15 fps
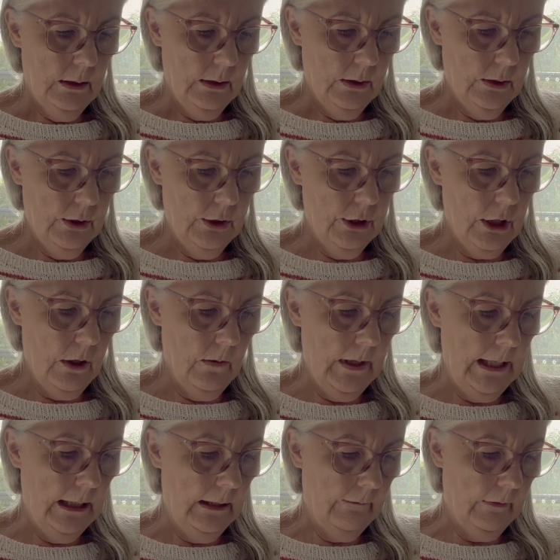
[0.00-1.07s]
show
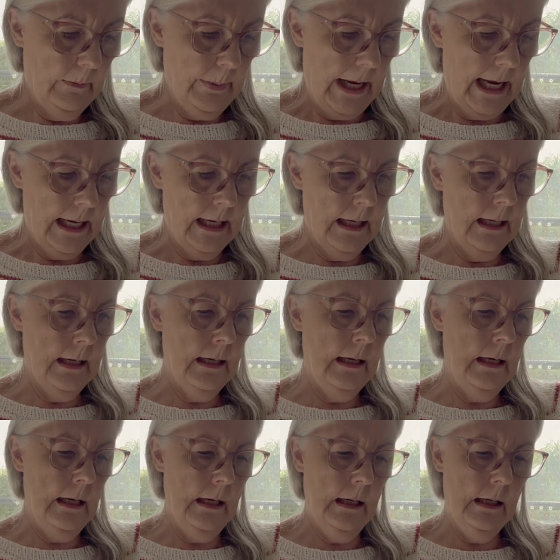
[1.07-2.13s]
any of the pattern.